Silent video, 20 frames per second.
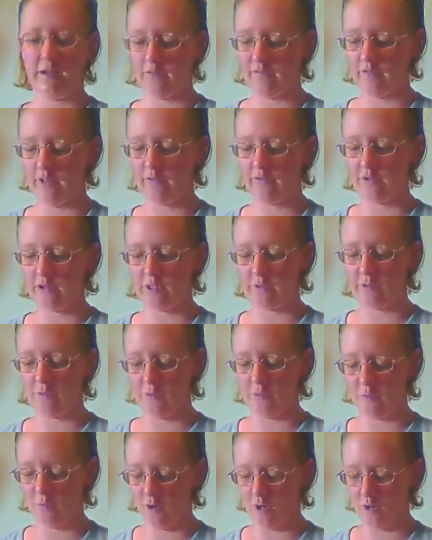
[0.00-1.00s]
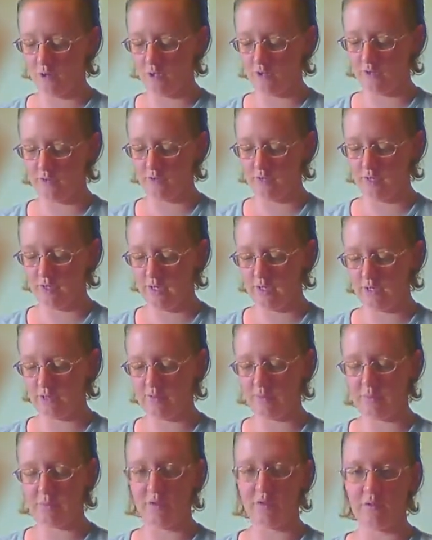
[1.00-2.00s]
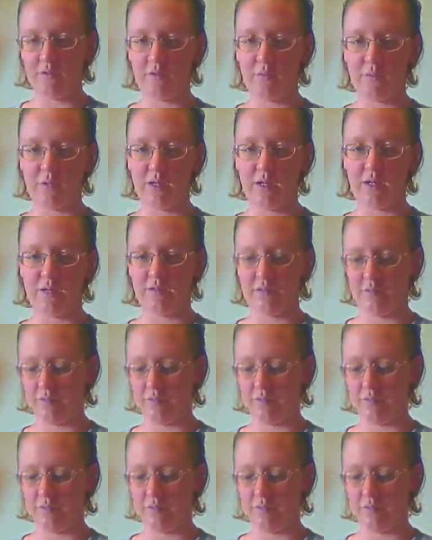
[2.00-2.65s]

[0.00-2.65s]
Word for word: it flavors up your water. And supposedly it's